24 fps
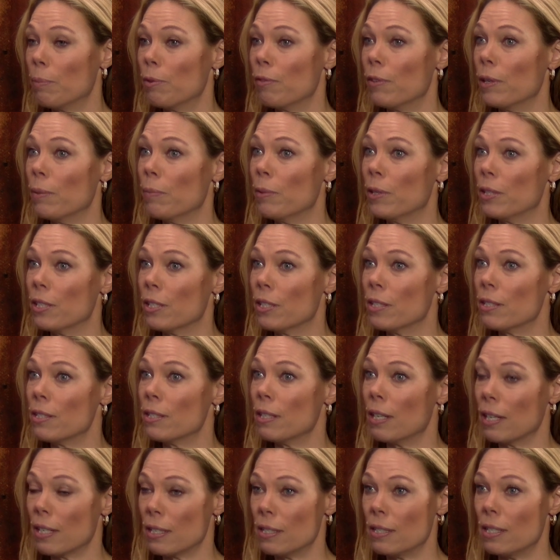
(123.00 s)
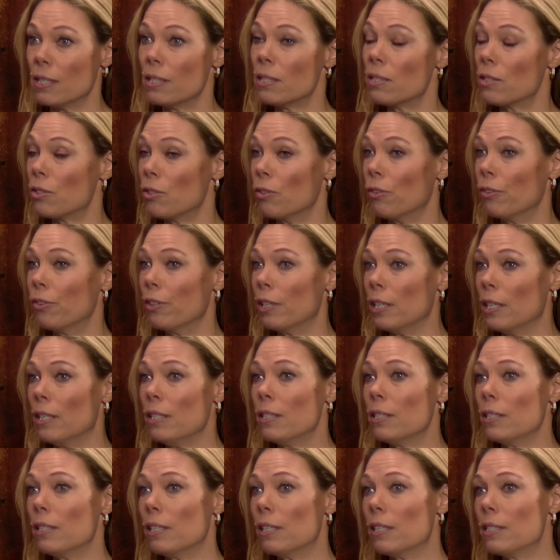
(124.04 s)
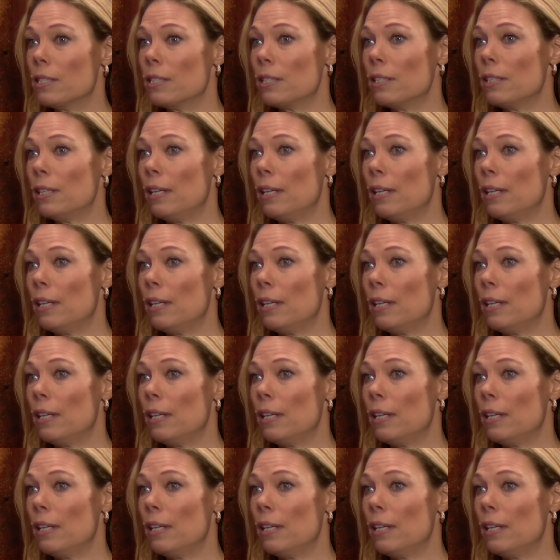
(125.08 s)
of images exists on the internet.